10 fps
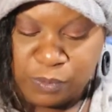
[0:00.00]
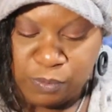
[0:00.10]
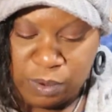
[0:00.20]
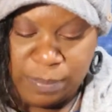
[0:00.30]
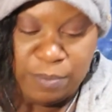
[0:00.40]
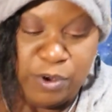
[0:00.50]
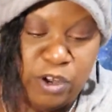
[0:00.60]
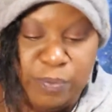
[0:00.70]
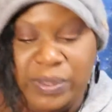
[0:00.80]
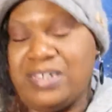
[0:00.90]
Remember,
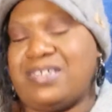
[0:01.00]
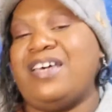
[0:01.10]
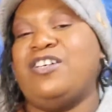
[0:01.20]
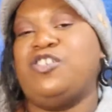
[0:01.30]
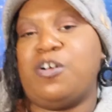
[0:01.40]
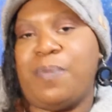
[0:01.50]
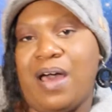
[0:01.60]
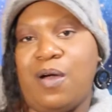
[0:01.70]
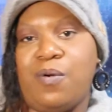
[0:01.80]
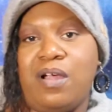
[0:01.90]
your peace is your
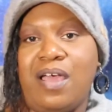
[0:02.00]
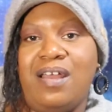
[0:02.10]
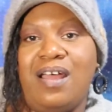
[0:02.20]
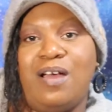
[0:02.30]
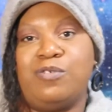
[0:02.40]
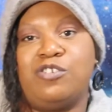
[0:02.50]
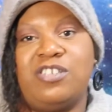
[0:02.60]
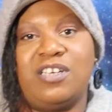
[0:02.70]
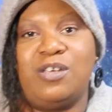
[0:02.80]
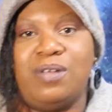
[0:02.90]
power, and I will
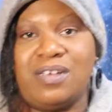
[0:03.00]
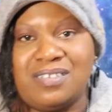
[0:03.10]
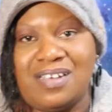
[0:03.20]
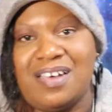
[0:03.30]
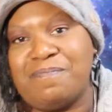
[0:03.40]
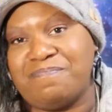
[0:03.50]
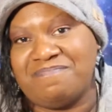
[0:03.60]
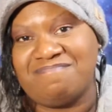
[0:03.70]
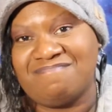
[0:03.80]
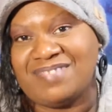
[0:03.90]
check you next time.
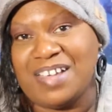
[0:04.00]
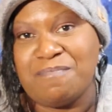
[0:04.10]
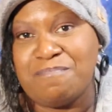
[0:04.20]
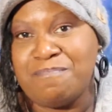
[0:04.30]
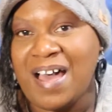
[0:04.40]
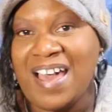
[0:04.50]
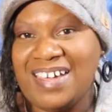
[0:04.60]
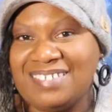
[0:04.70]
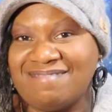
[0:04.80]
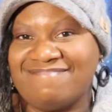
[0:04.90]
Bye.